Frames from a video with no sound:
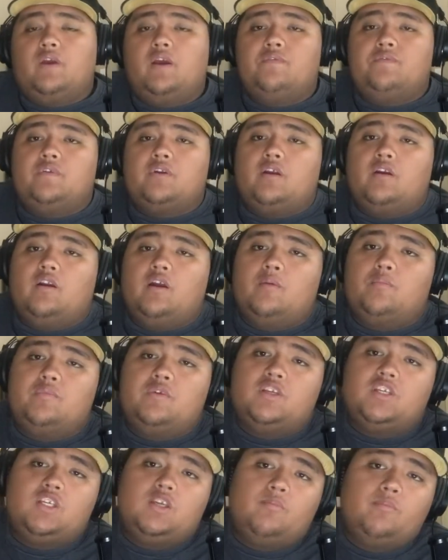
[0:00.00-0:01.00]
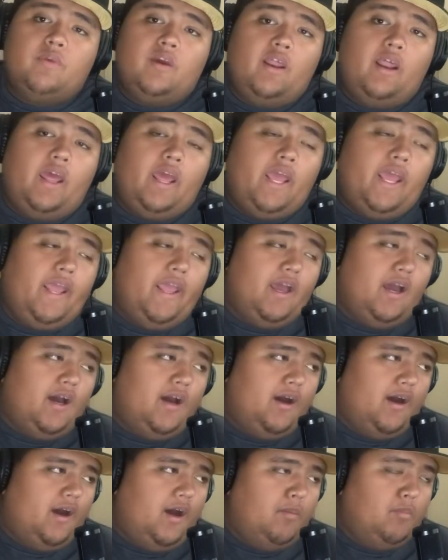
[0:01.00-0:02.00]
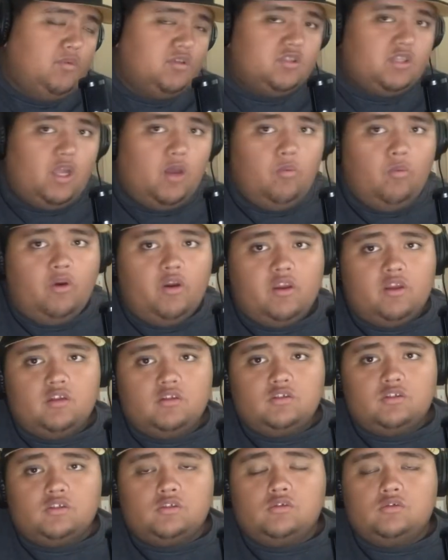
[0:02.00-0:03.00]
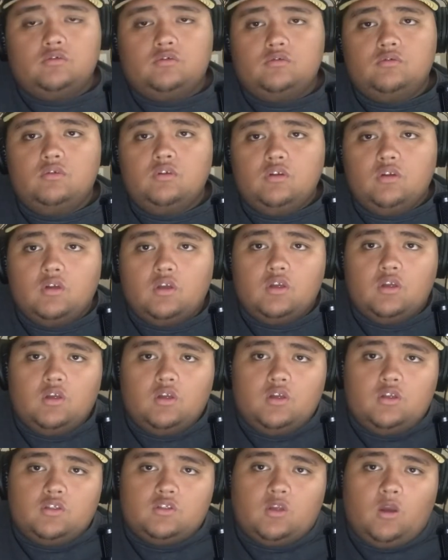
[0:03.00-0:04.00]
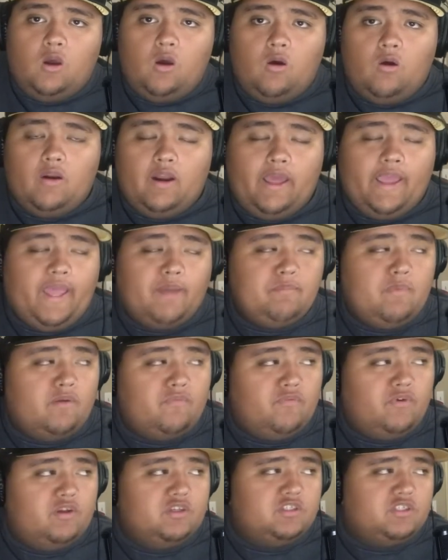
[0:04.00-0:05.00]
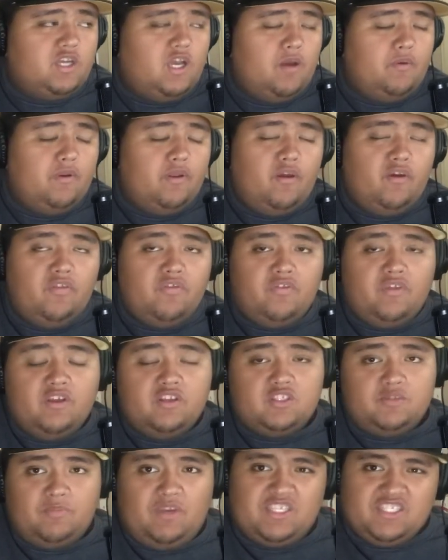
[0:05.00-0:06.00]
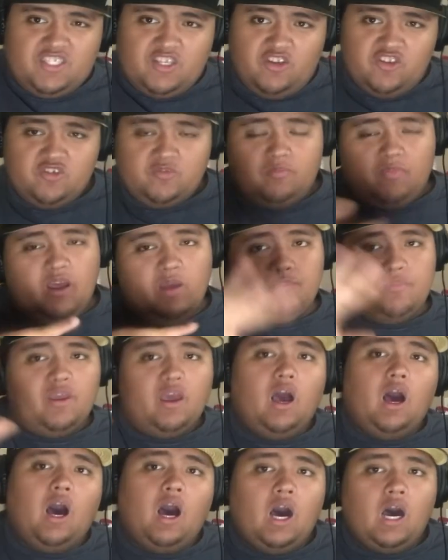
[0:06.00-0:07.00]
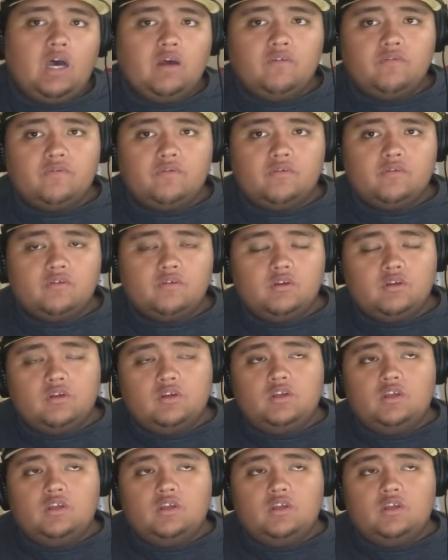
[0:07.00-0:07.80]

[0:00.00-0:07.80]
Faith on RPG, man. Hey, I'm gonna start working soon. So, like, I got my first job and everything, so my schedule might be off.